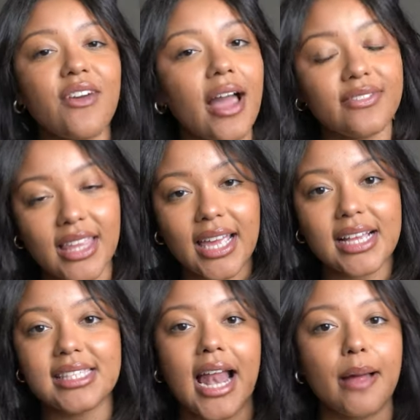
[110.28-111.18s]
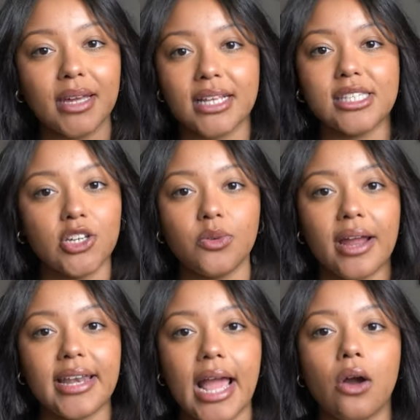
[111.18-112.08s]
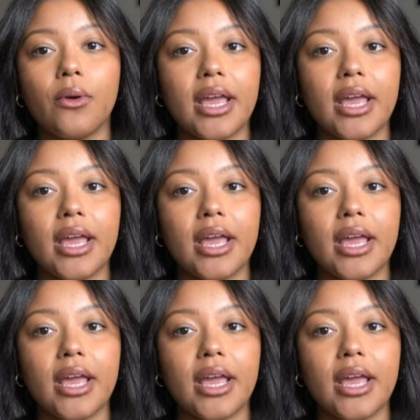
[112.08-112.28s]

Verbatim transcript: five things that I'm gonna tell you right now